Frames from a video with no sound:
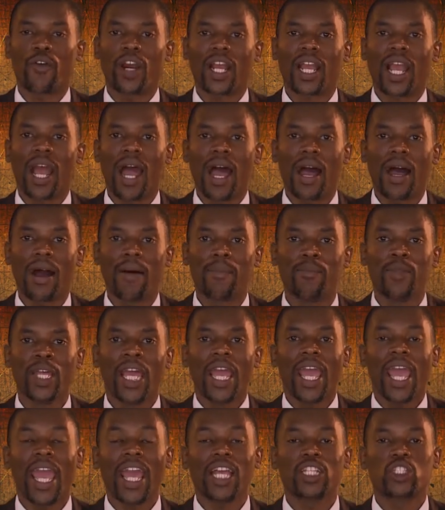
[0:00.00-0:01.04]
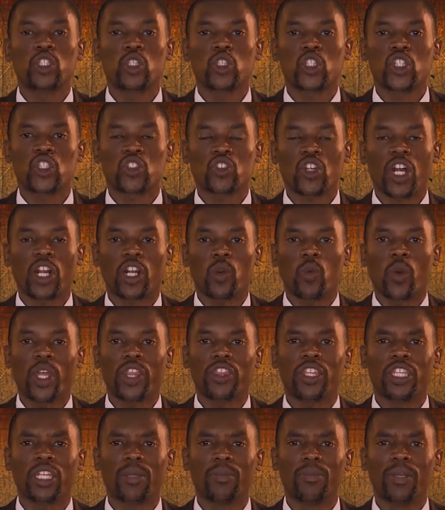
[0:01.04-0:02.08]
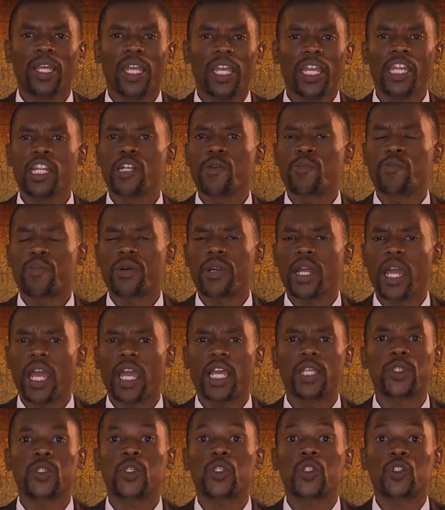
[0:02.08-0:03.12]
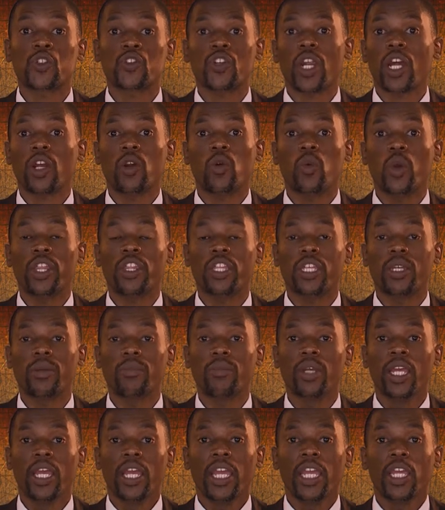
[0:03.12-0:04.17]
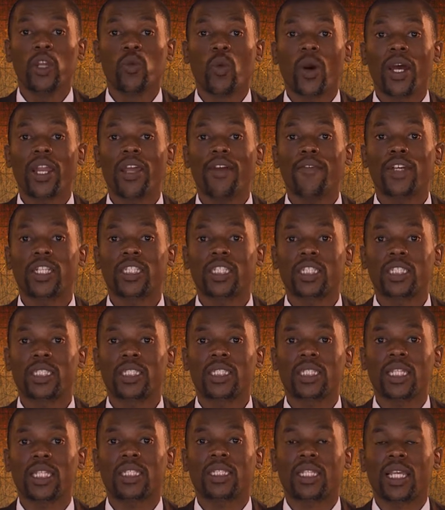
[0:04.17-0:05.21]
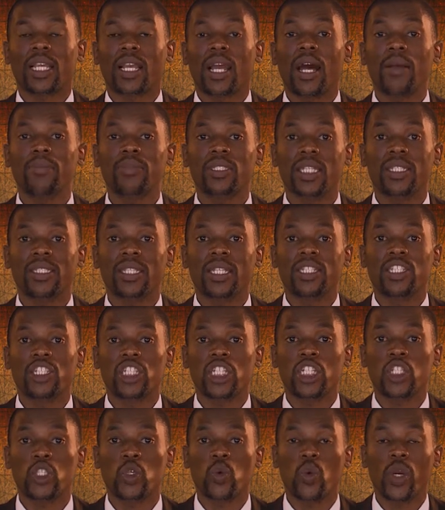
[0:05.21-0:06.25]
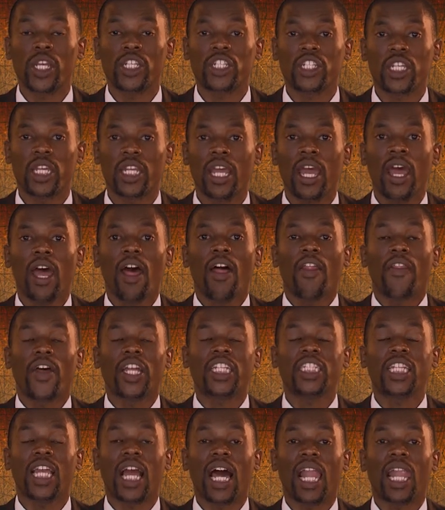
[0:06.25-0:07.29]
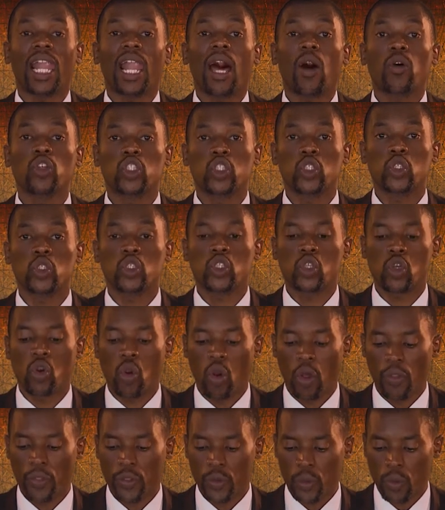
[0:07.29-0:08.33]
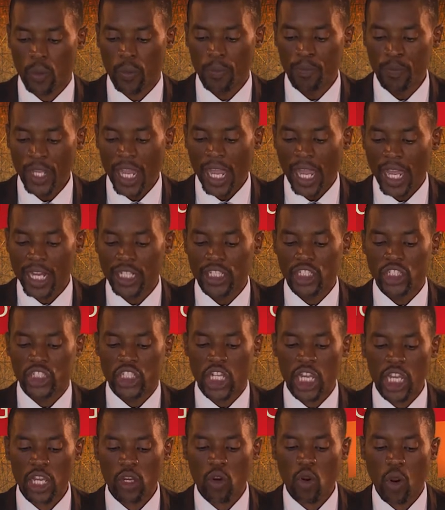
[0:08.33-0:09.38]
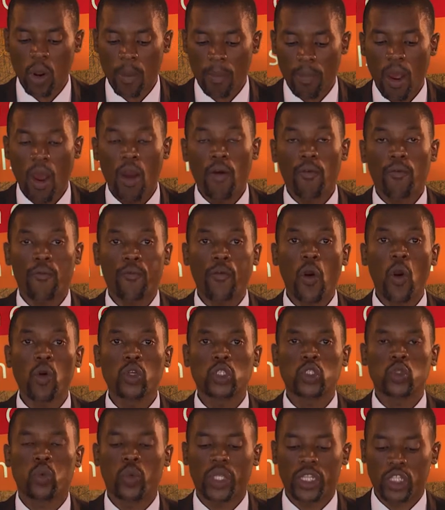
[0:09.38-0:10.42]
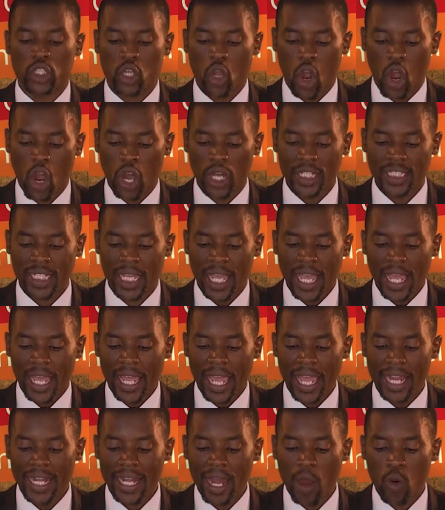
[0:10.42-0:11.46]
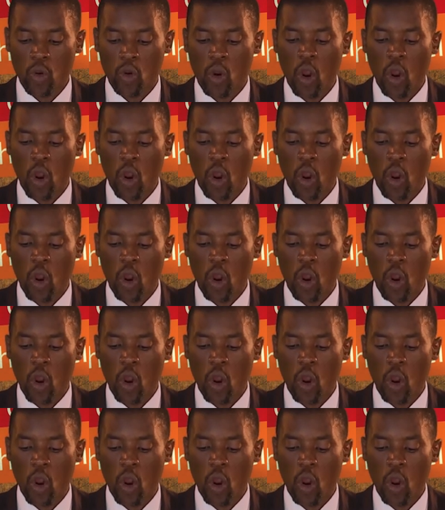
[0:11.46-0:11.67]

overcome as you struggle with him in prayer, as you struggle with him in whatever circumstance and situation that he allows you to go through. And Jacob fought with God, and now